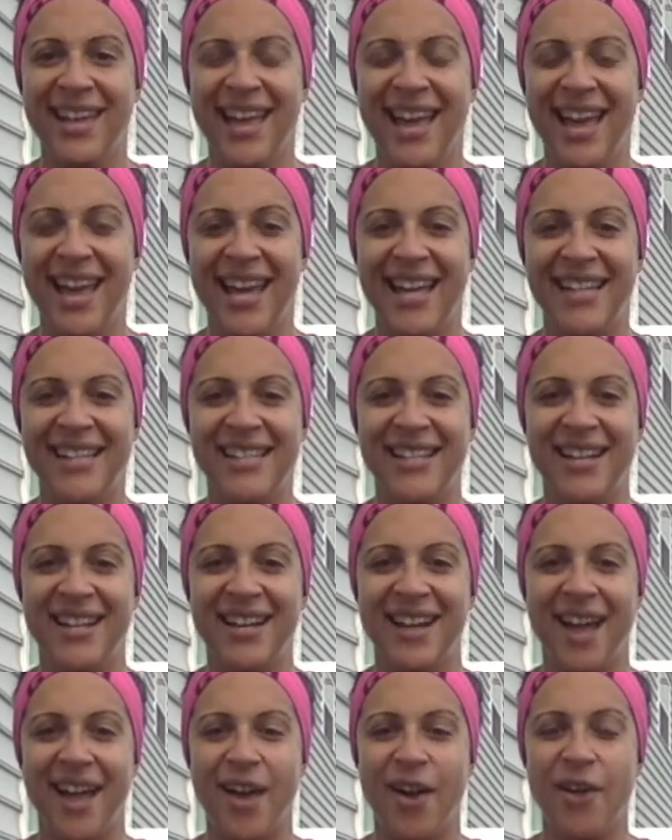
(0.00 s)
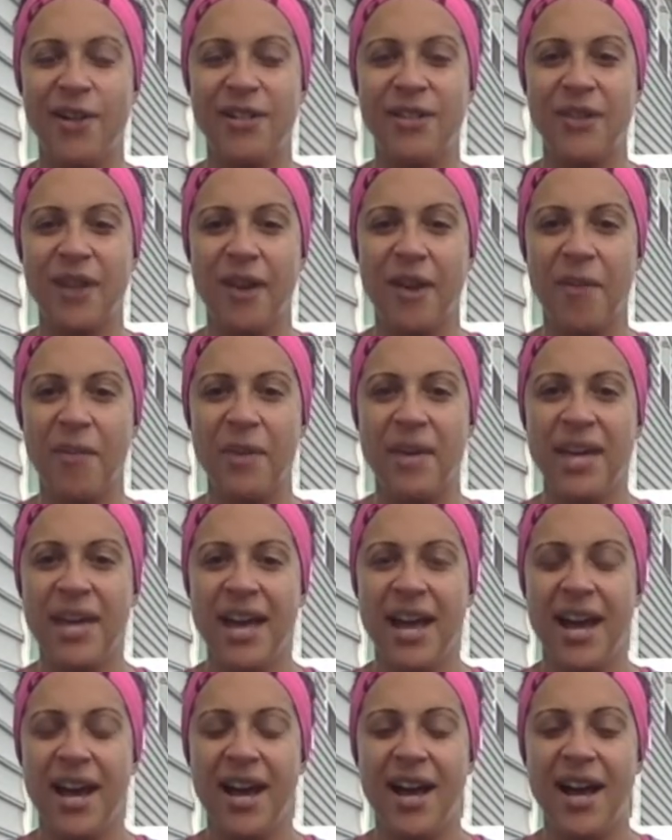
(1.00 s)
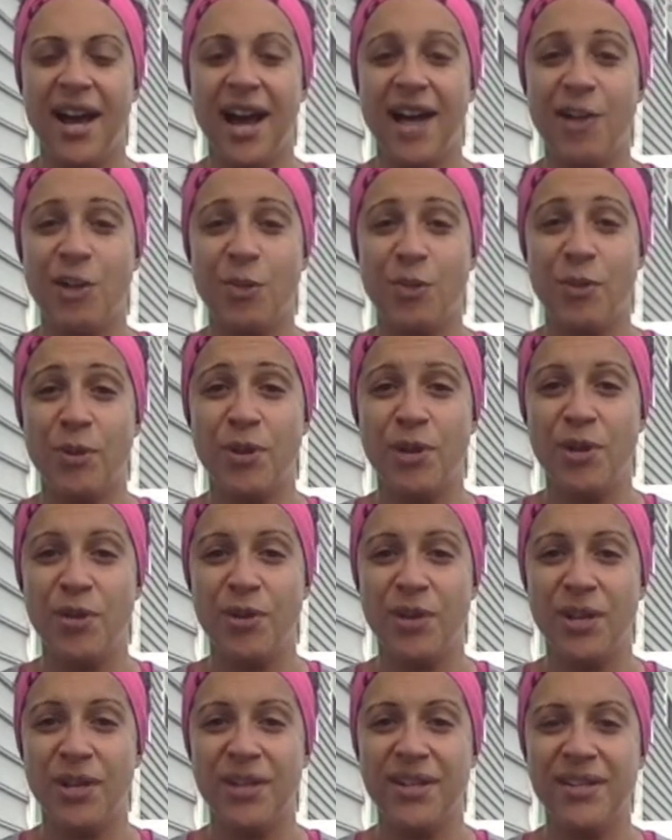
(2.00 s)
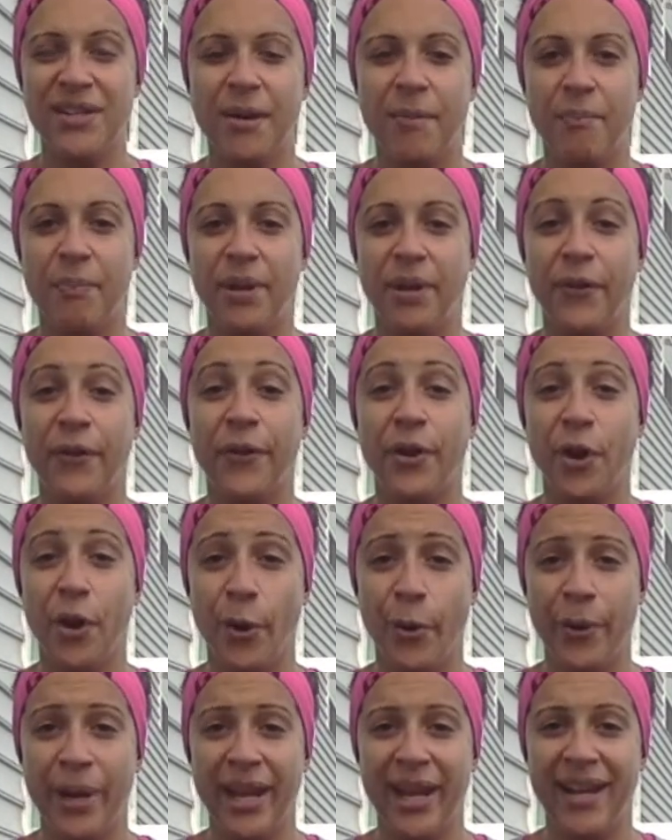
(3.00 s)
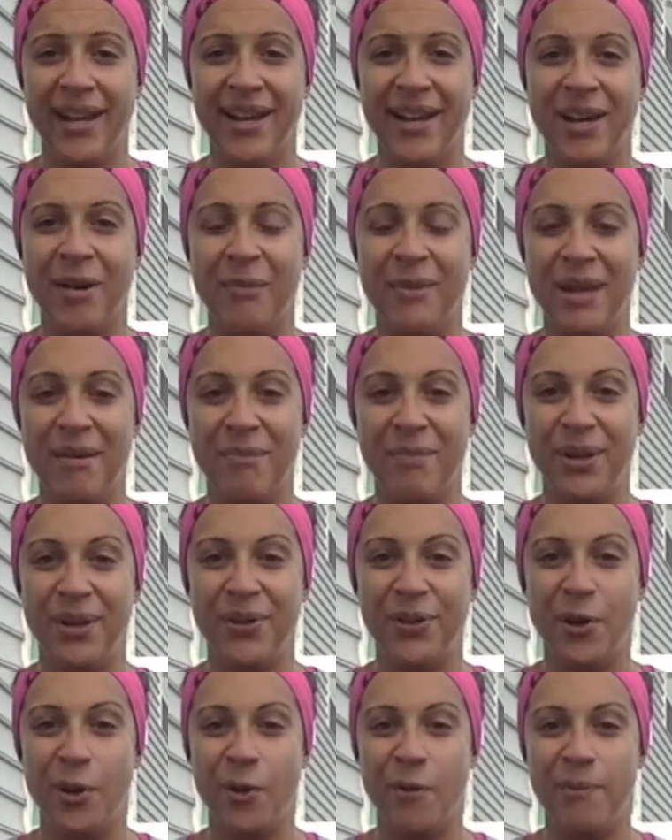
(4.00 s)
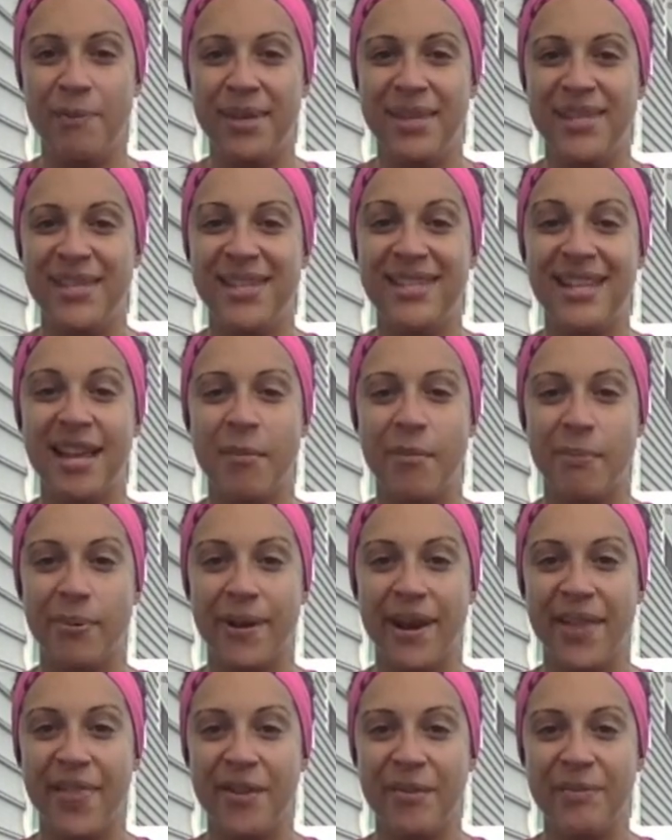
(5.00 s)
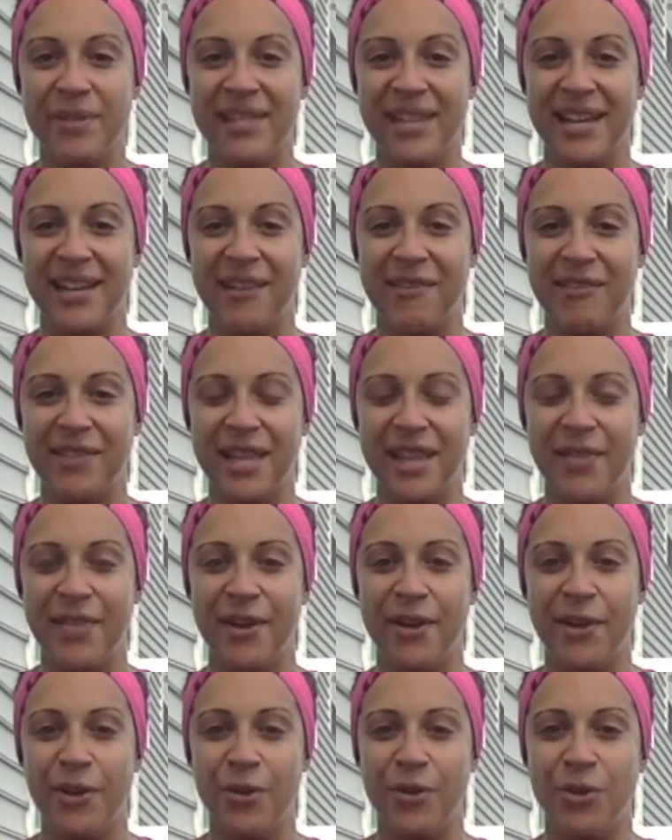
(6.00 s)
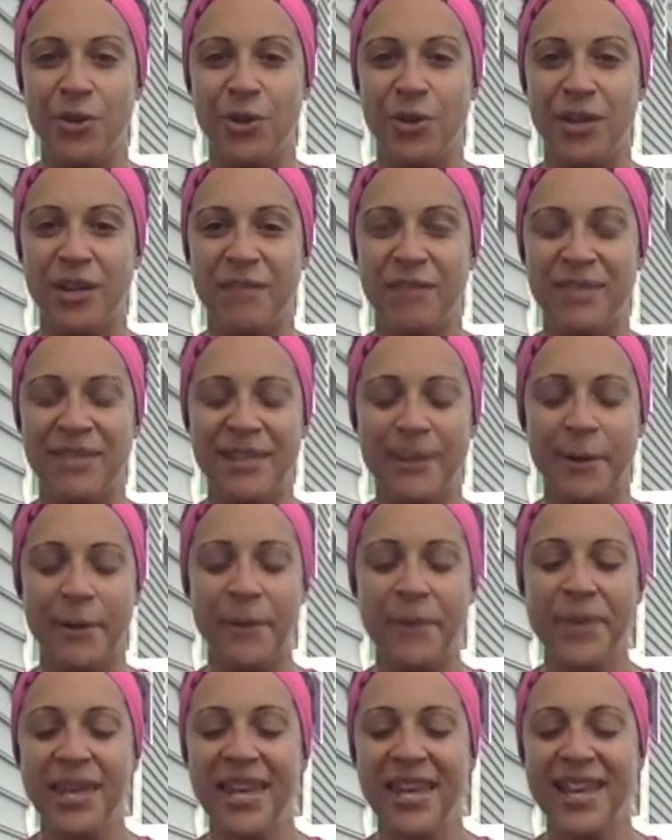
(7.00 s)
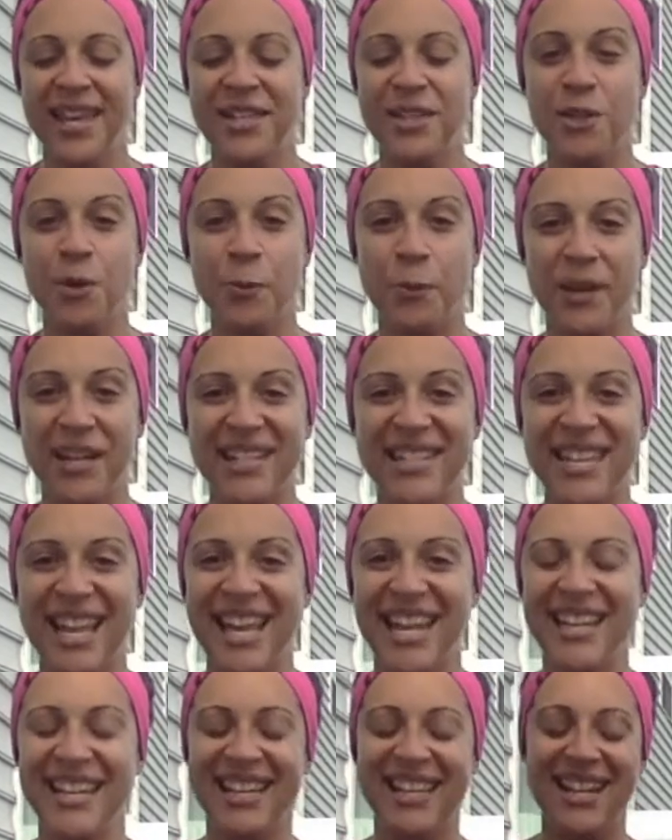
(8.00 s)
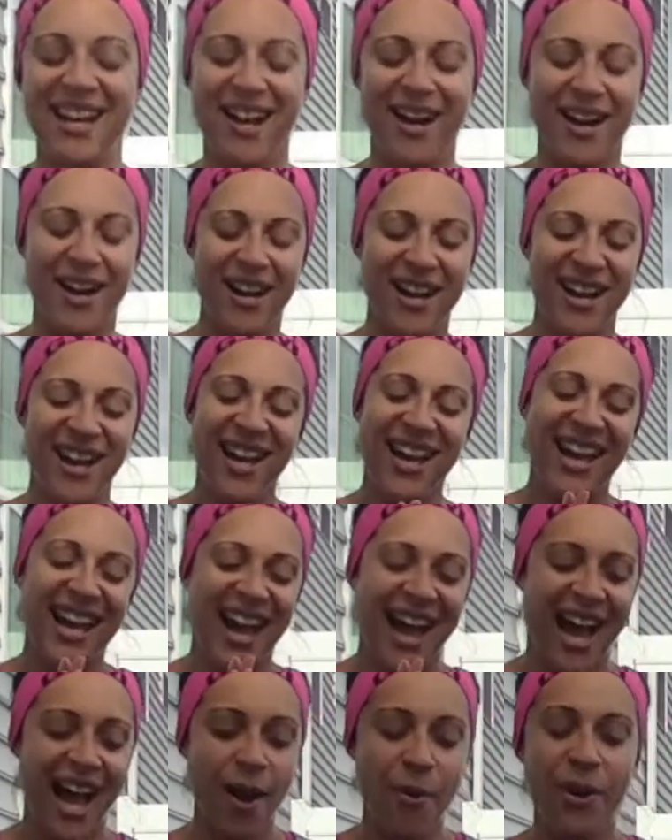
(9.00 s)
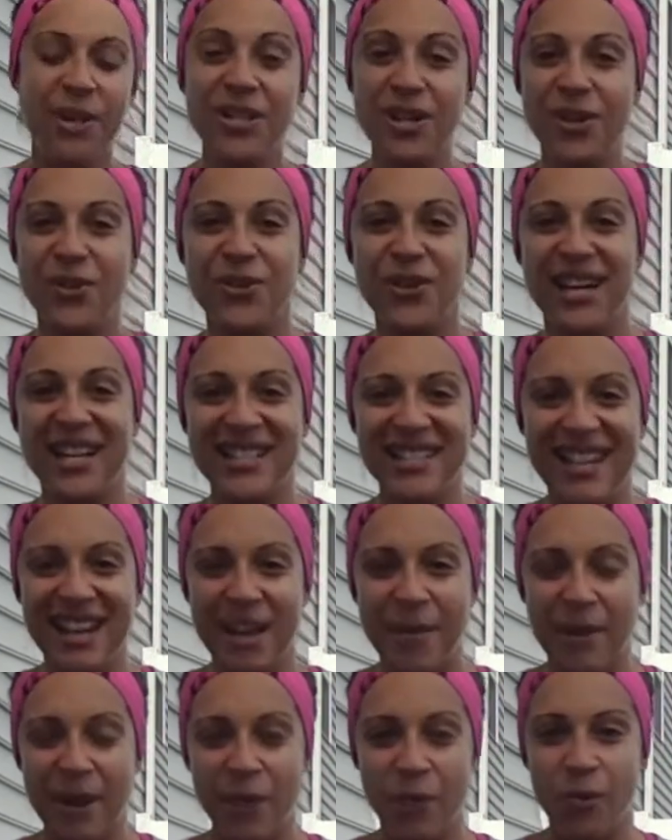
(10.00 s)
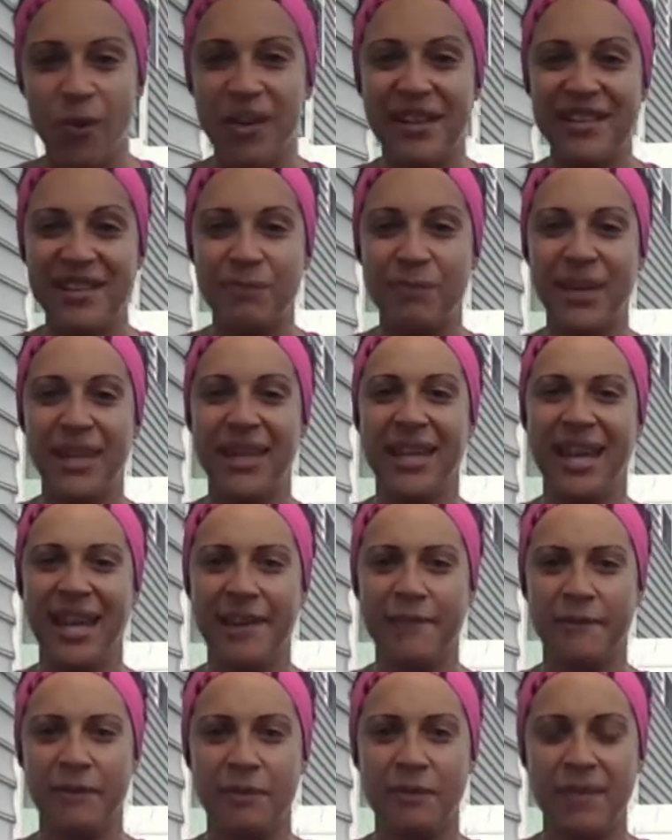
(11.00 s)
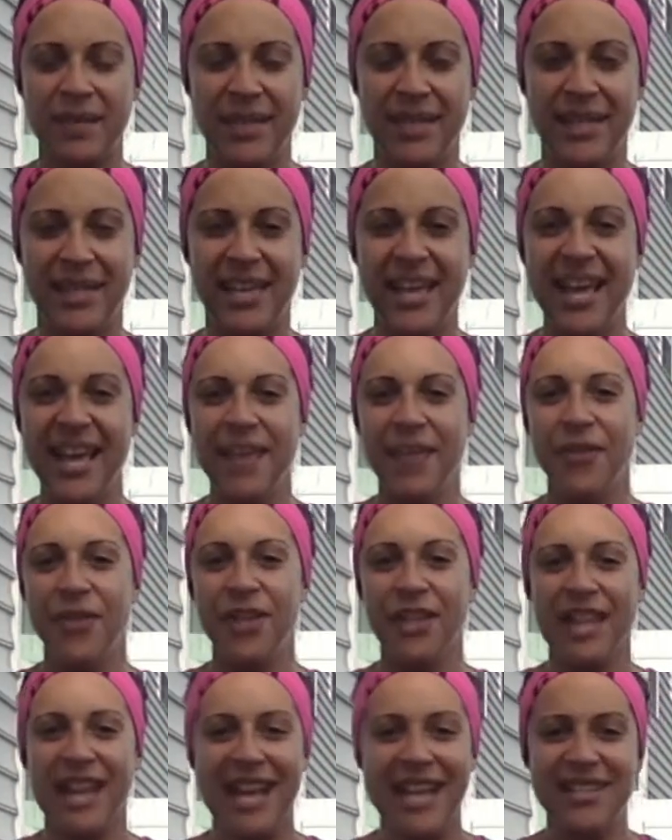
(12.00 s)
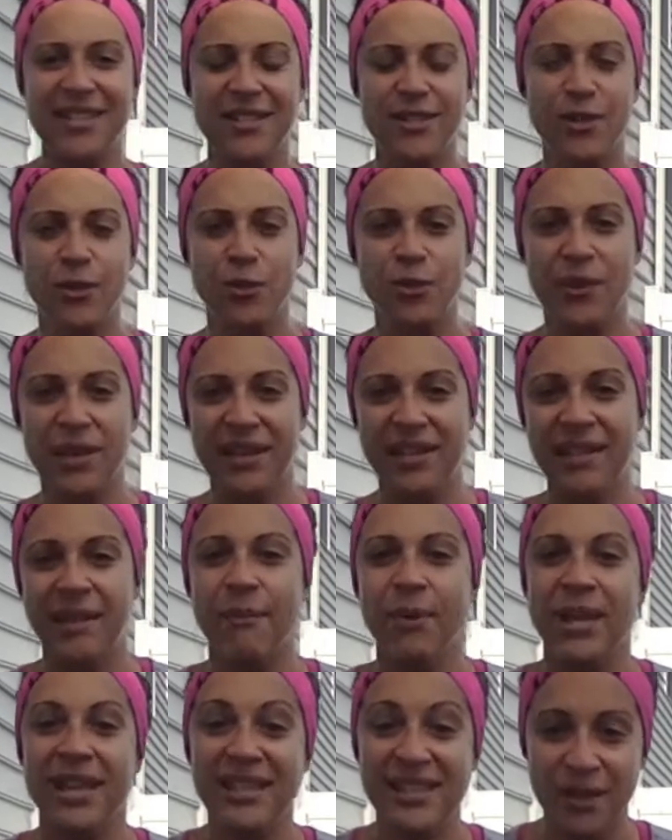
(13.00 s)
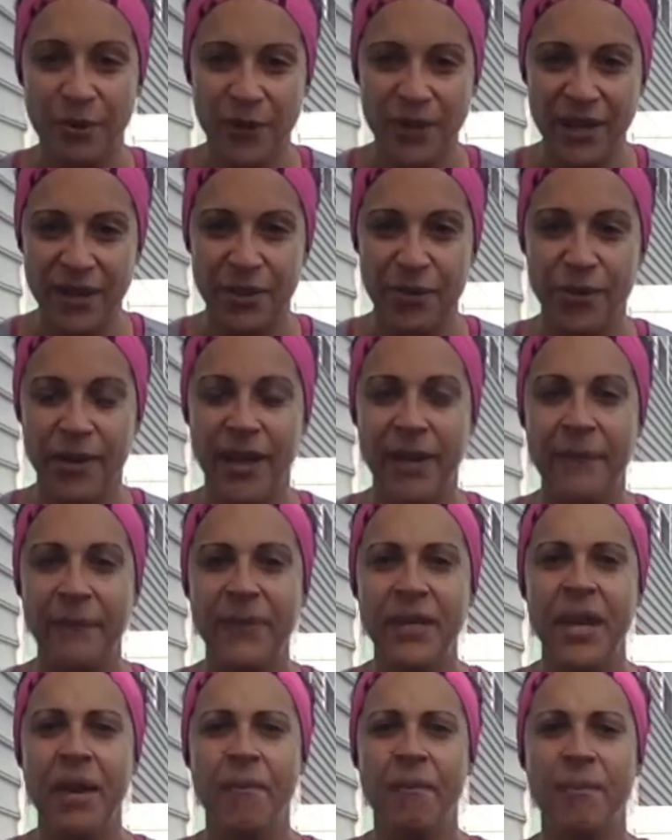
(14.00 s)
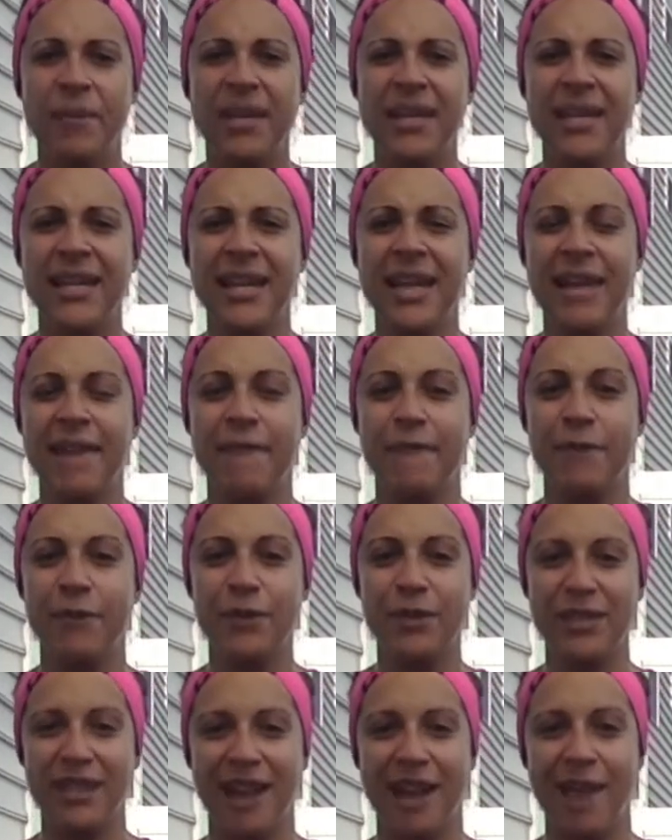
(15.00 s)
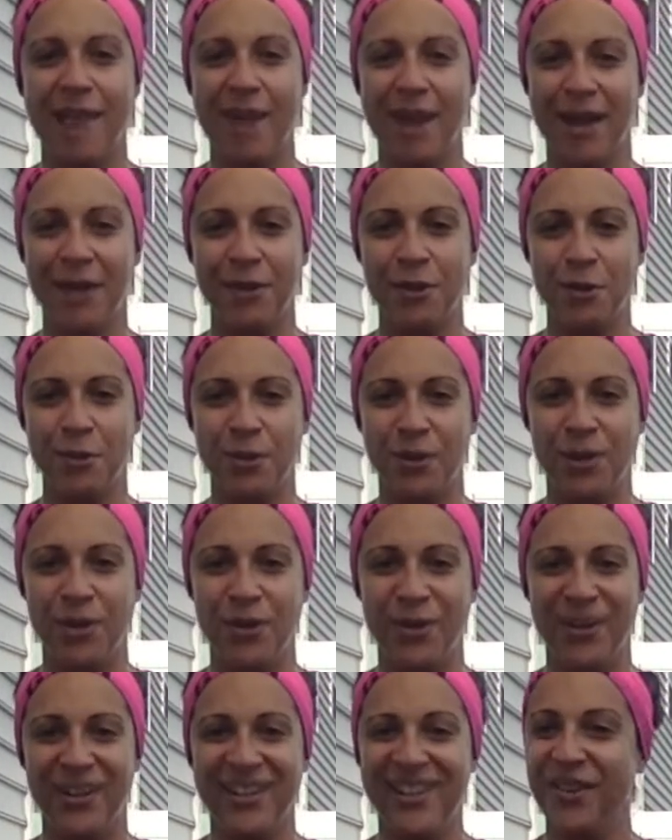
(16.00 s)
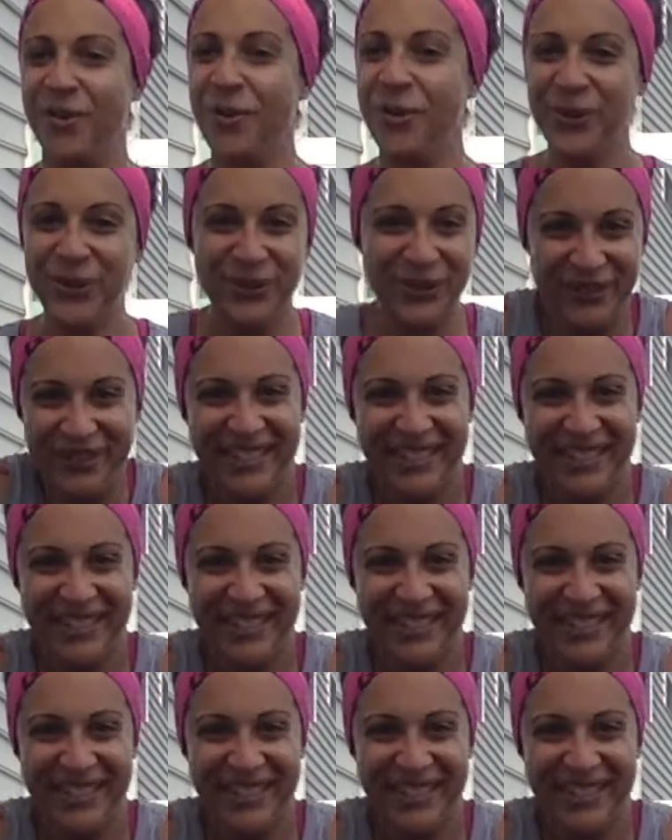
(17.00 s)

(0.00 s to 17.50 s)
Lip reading: And I also help entrepreneurs build their own income and build their own business and brand themselves and their own dreams. So super excited. I want to talk to you guys today about what it's been like for me the last 2 weeks. I'm into week 3, being a full-time entrepreneur. Whew.